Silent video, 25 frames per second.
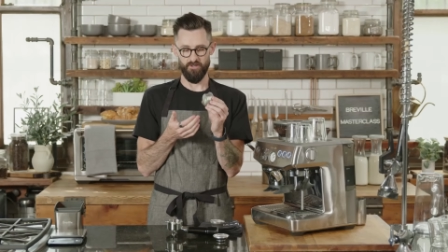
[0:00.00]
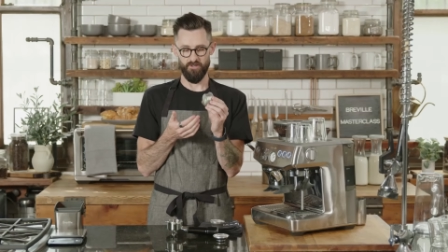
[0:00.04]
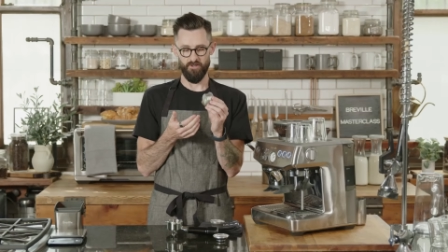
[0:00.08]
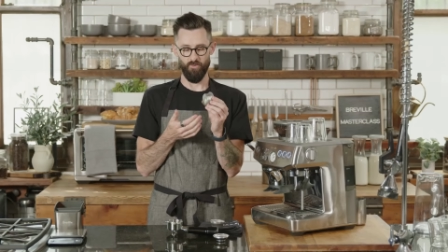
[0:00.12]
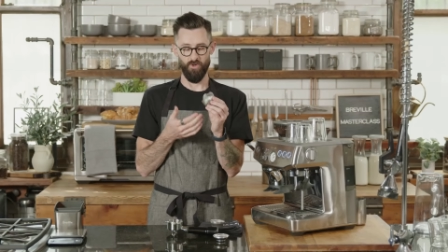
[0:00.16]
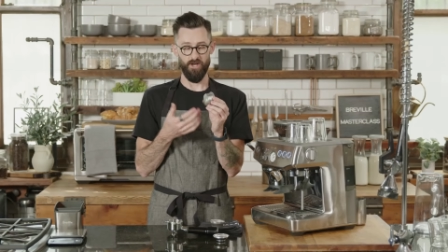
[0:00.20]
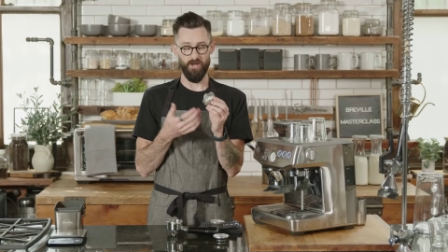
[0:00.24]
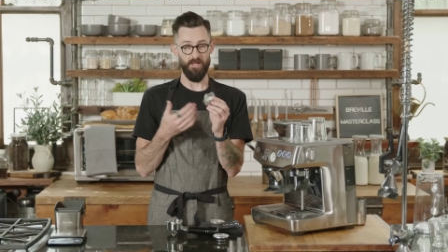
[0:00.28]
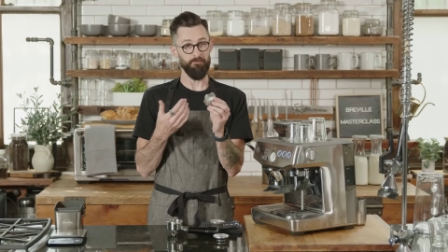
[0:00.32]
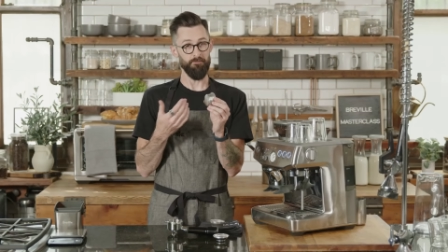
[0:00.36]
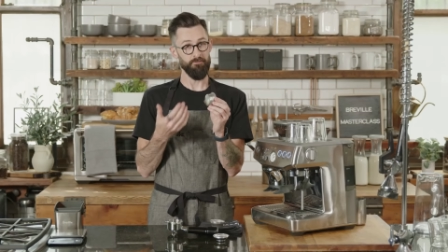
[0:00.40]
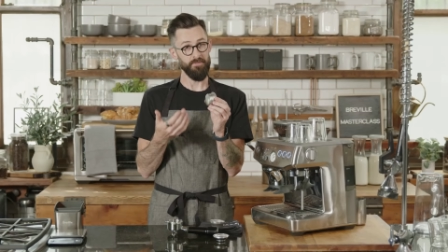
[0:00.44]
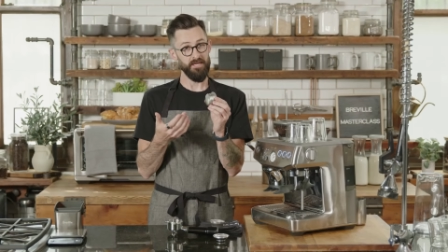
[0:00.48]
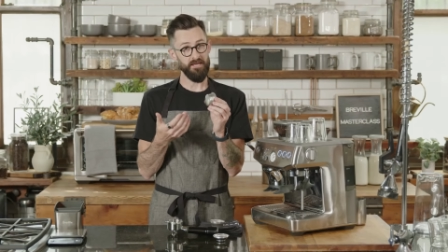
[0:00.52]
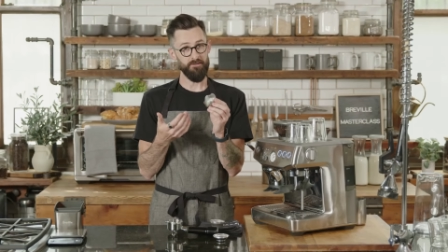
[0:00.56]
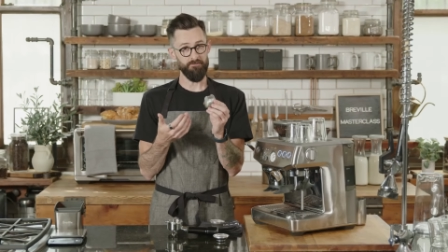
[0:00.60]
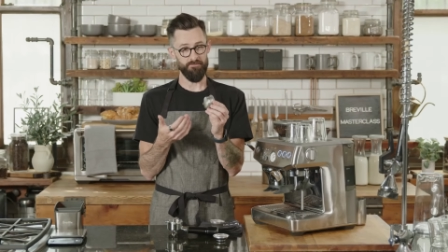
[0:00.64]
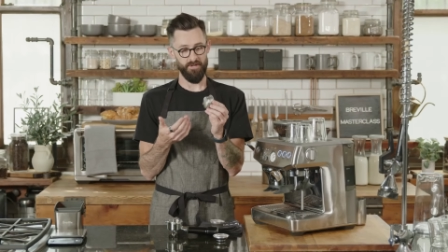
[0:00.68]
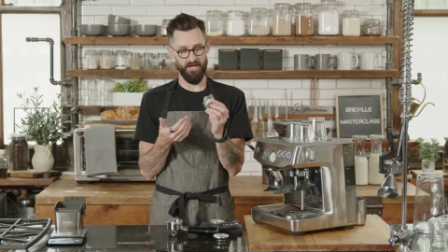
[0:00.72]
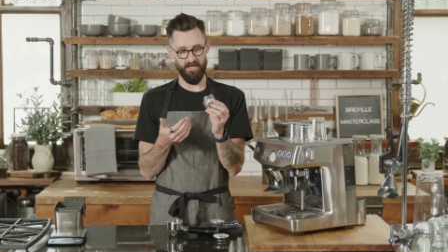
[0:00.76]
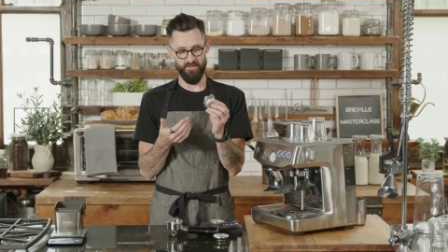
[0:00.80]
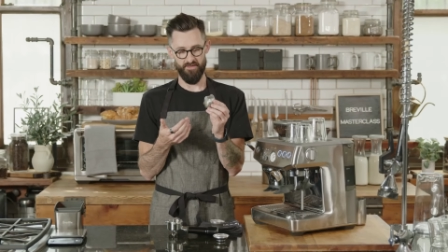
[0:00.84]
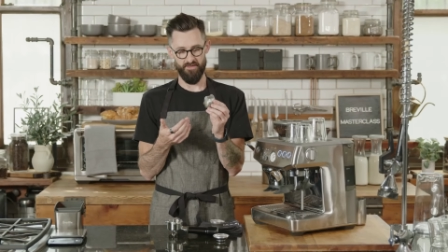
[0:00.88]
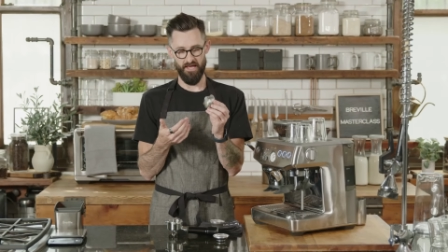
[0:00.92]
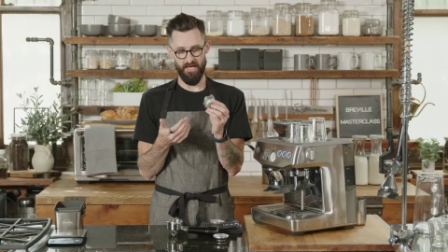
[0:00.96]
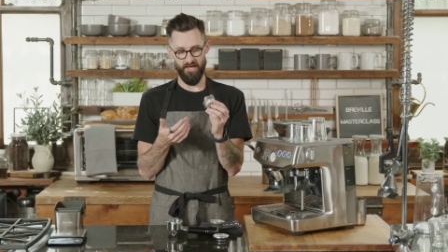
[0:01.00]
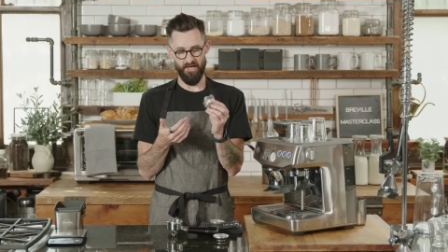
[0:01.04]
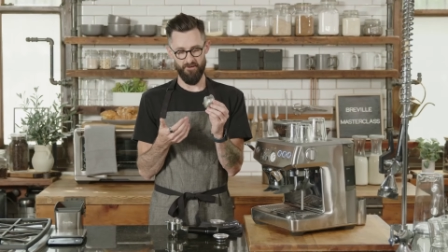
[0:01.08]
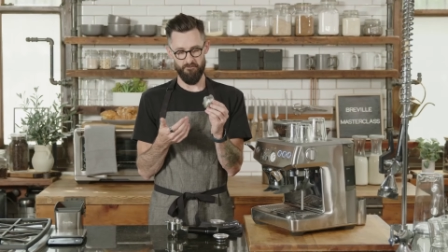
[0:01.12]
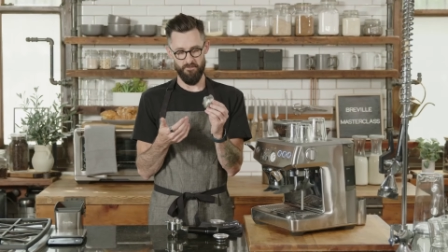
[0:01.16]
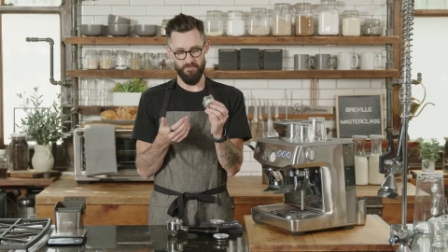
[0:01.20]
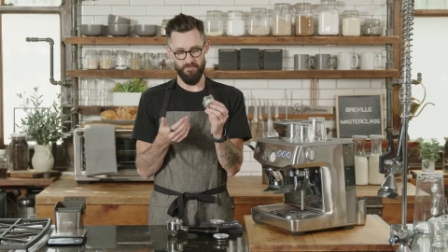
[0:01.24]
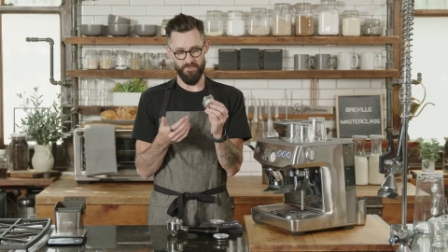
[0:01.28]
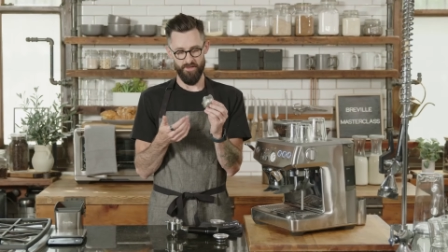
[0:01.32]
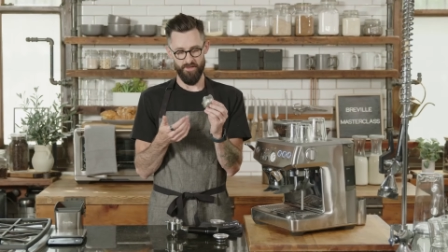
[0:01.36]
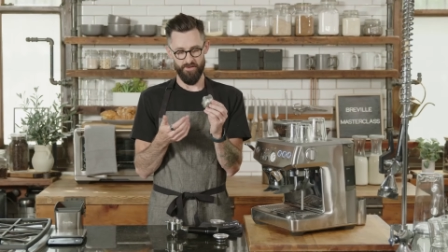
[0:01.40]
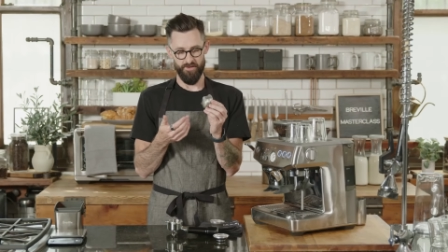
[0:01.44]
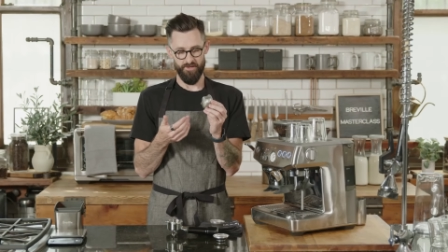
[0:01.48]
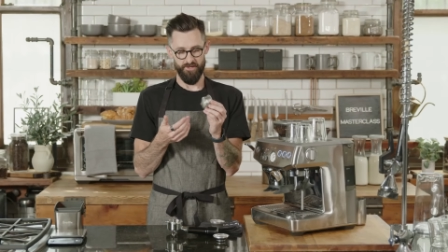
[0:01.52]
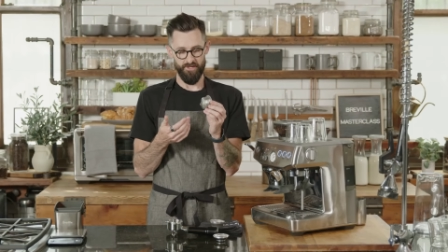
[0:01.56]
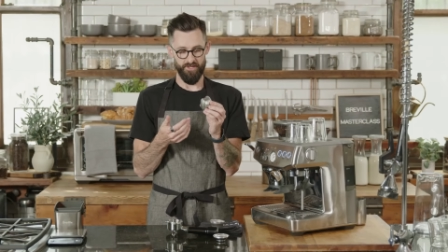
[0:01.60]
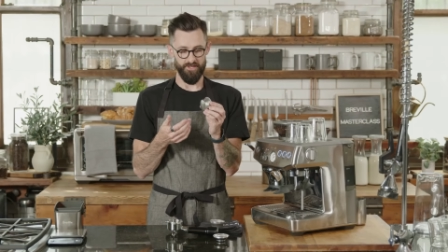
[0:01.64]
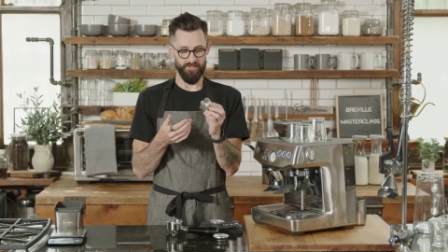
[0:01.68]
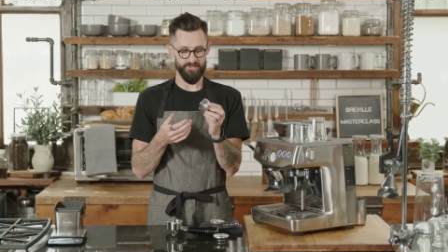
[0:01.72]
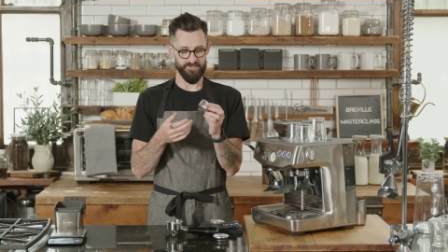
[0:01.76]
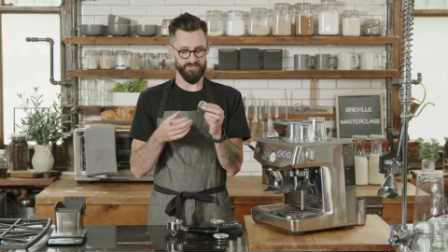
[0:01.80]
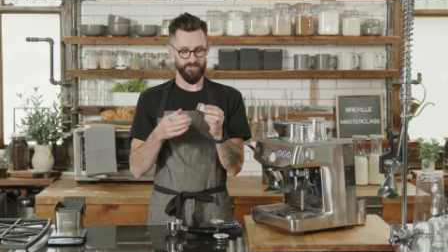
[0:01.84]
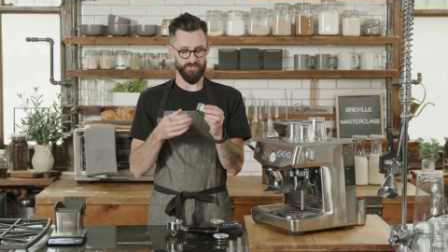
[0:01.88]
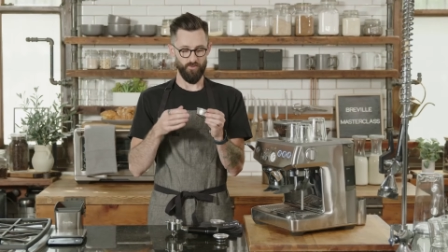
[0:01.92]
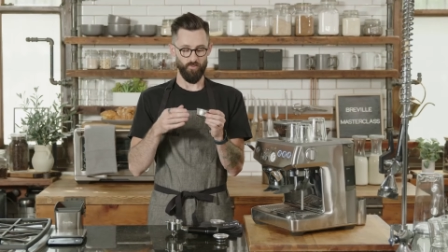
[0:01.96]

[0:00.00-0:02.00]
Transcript: What I mean by that is